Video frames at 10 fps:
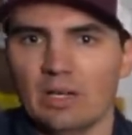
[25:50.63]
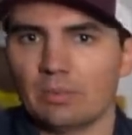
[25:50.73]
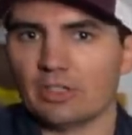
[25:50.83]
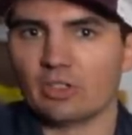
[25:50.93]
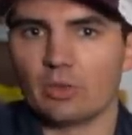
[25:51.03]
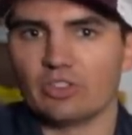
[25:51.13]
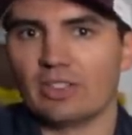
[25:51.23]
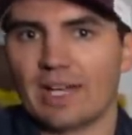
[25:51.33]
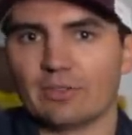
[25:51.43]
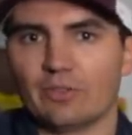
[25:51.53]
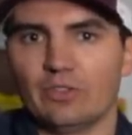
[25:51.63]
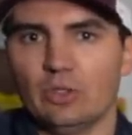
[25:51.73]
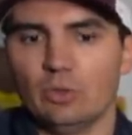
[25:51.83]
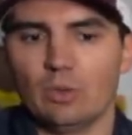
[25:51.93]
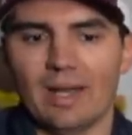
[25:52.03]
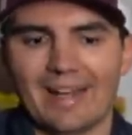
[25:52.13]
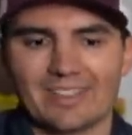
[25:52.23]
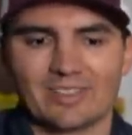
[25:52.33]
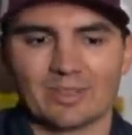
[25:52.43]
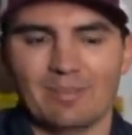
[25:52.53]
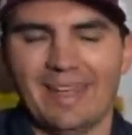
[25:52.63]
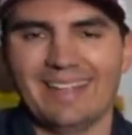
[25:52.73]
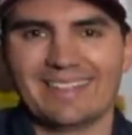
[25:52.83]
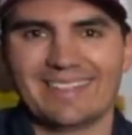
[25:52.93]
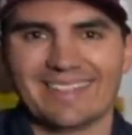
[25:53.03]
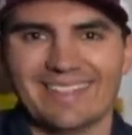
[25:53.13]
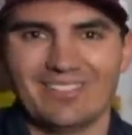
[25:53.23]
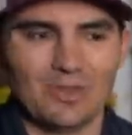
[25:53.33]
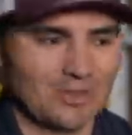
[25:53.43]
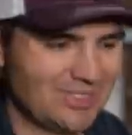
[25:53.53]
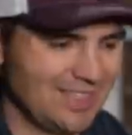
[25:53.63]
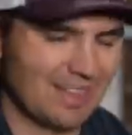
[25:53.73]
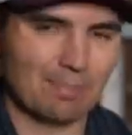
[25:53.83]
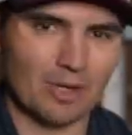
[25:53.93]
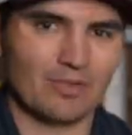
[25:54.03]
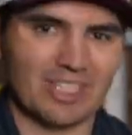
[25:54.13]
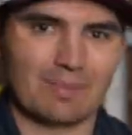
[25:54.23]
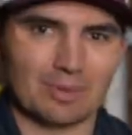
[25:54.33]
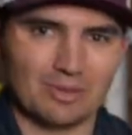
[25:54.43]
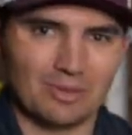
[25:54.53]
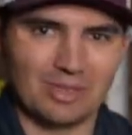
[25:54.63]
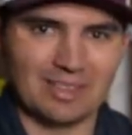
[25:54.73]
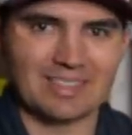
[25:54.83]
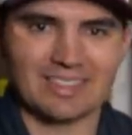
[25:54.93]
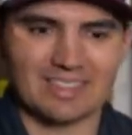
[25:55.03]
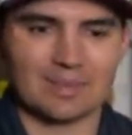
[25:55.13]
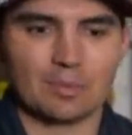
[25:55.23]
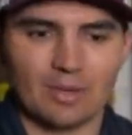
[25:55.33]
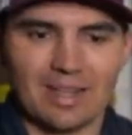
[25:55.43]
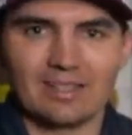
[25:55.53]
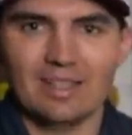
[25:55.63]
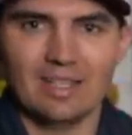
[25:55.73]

but it's always good to have a few extra baits just if you see the perfect opportunity, it sets up great